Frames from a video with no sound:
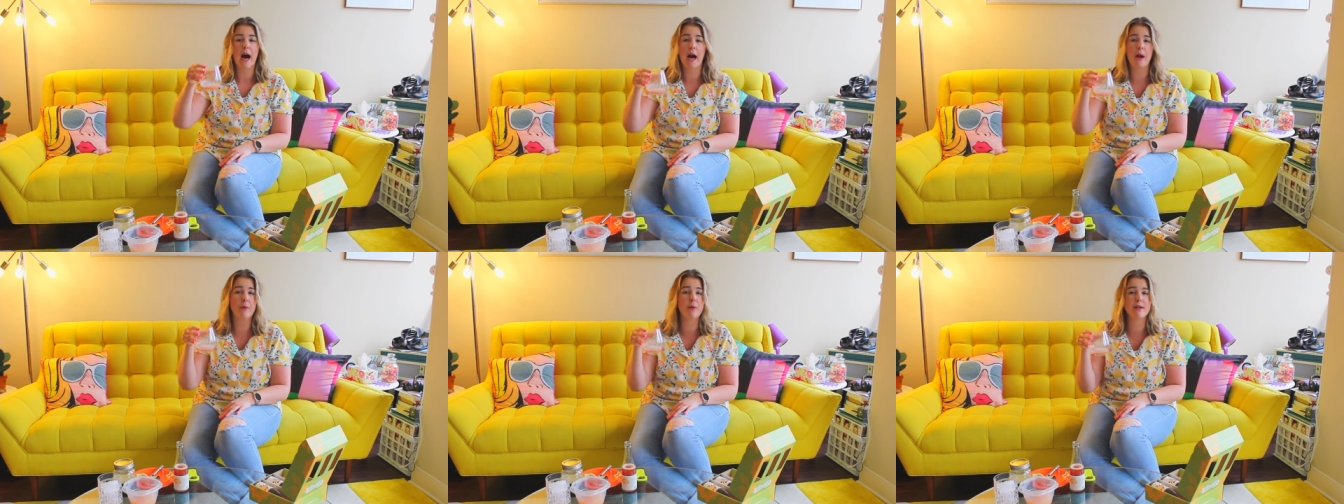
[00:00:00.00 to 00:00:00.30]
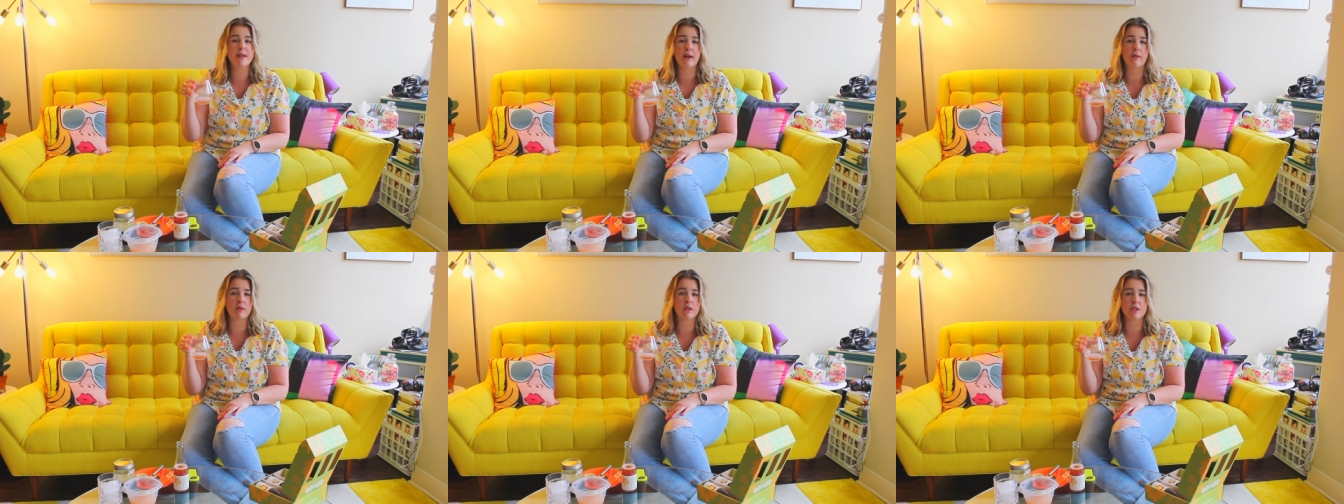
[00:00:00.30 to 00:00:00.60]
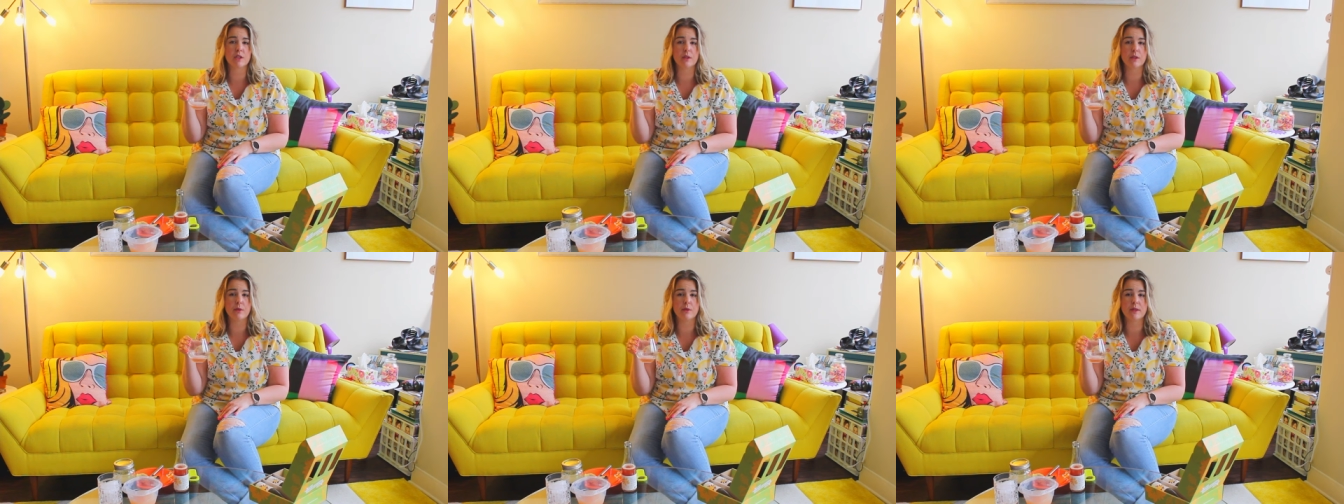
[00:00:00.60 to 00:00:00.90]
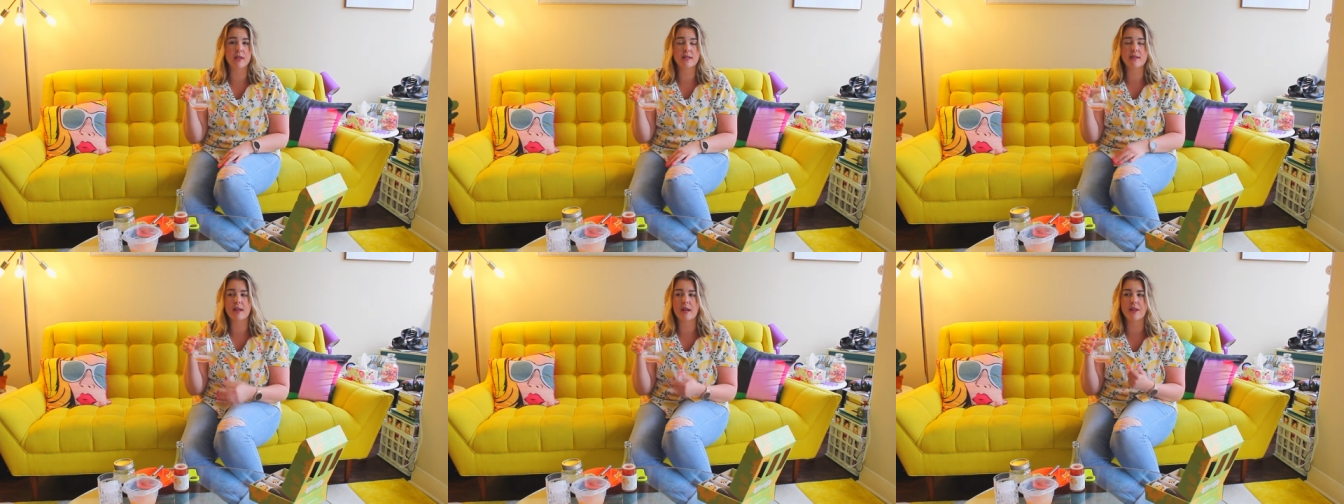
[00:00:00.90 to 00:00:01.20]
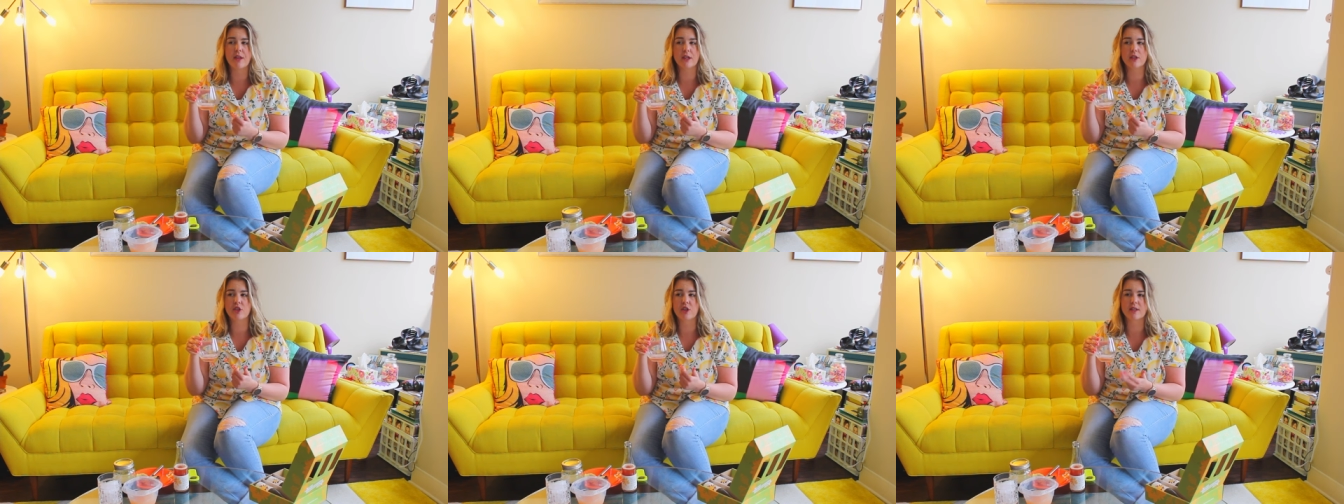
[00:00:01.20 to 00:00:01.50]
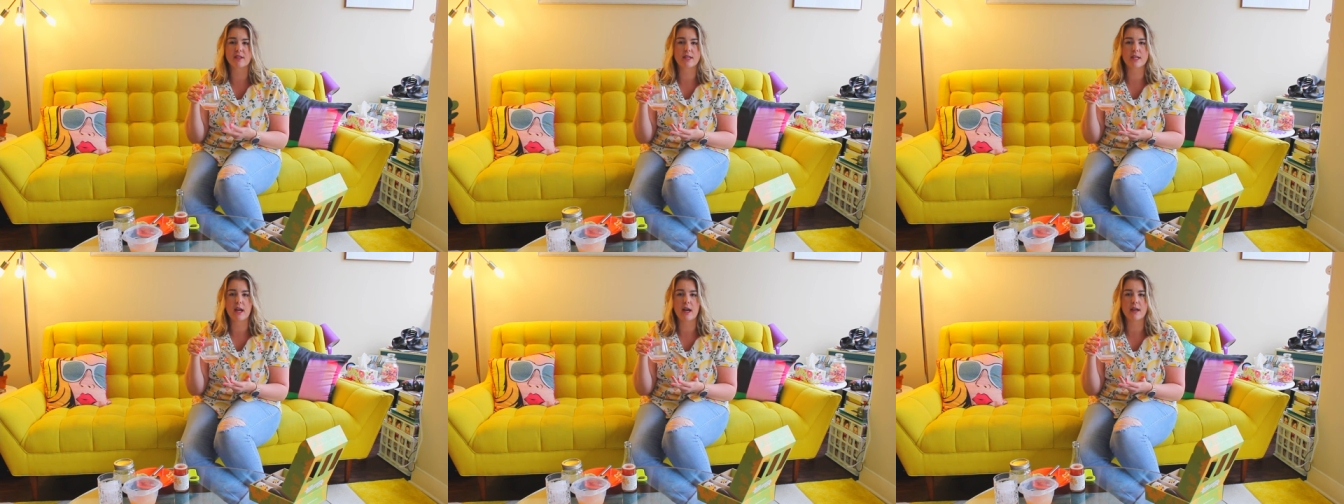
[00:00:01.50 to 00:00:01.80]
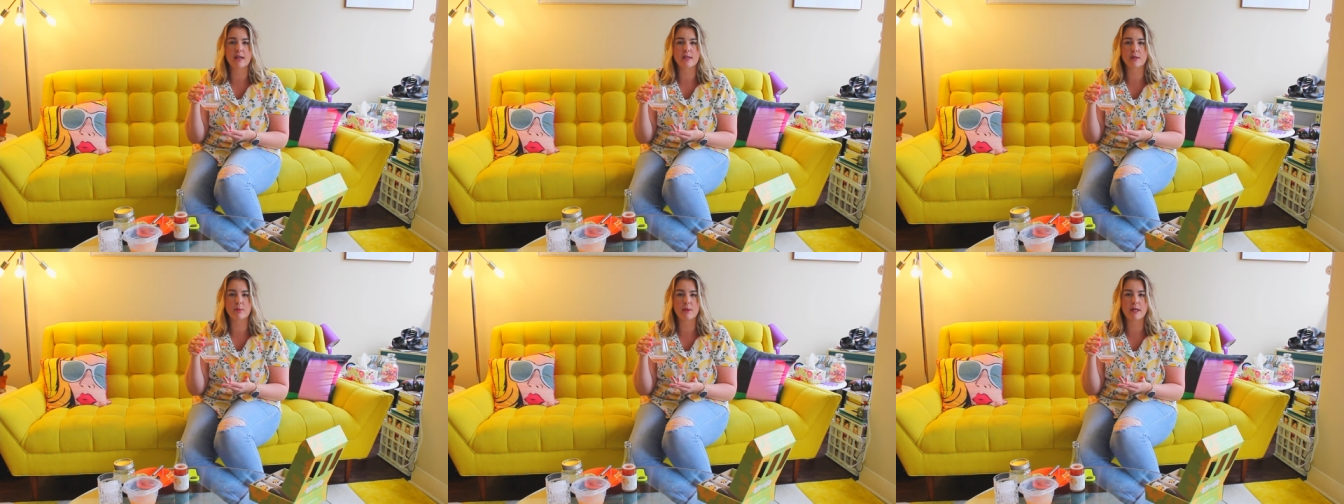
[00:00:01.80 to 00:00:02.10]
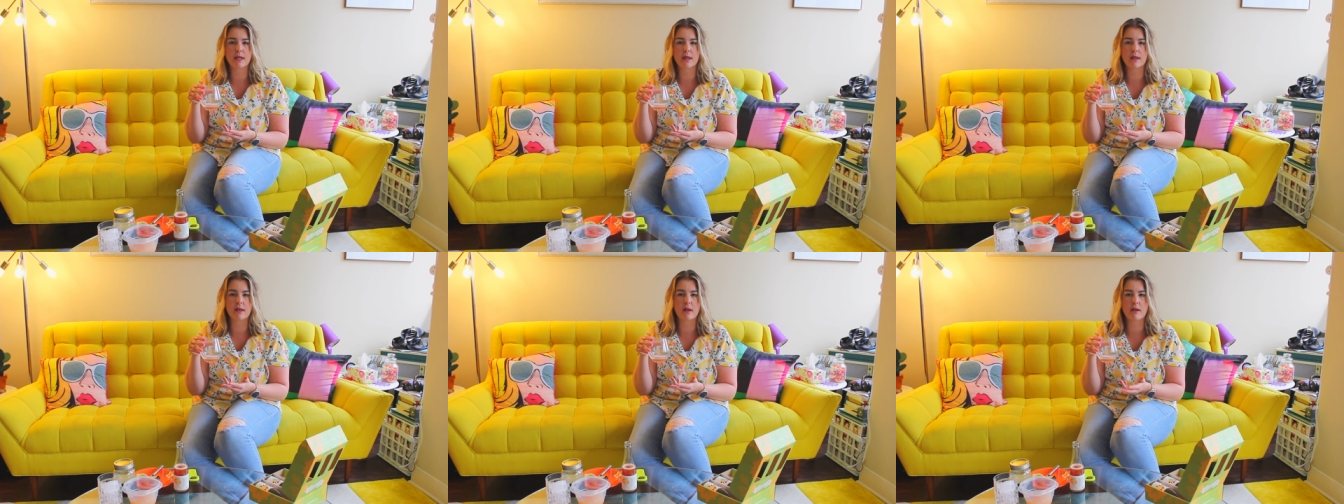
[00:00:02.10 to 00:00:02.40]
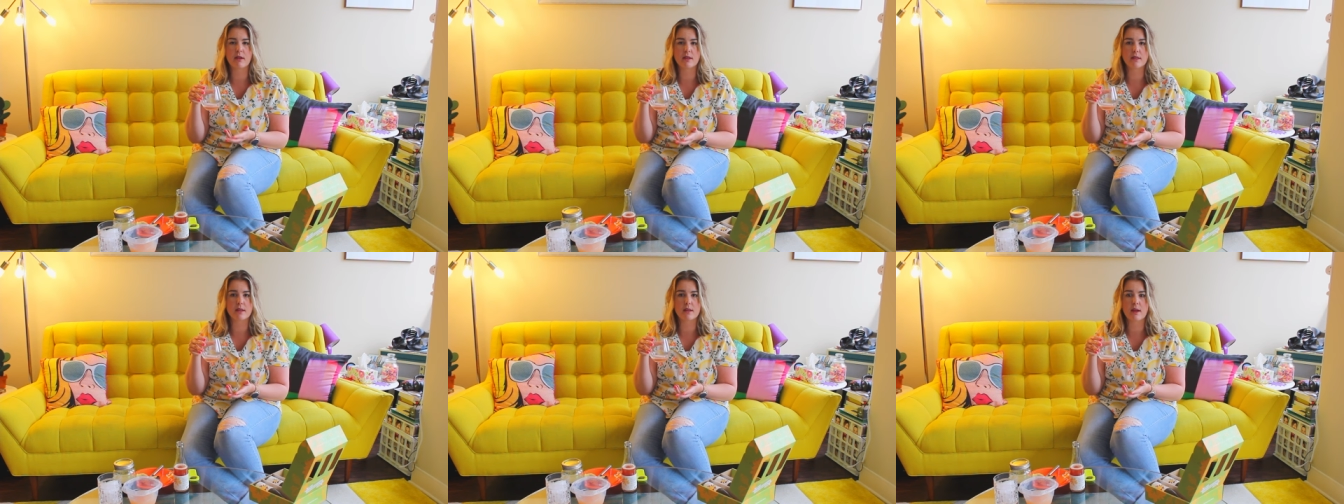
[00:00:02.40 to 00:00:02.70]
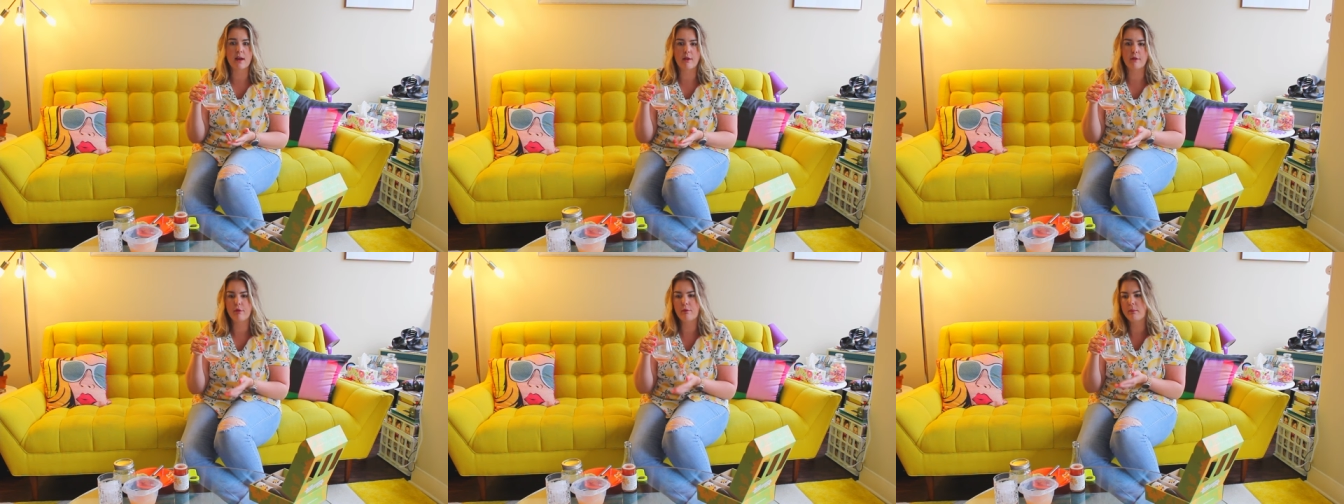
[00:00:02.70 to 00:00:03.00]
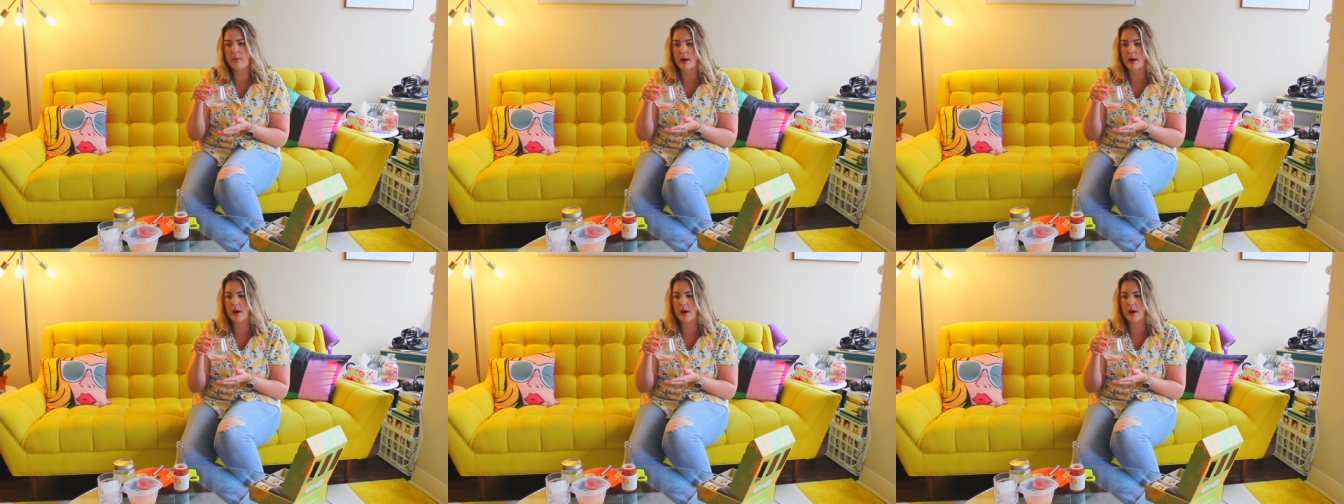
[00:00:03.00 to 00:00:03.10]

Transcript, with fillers: I would never dilute this. I think just the ice being in there is enough,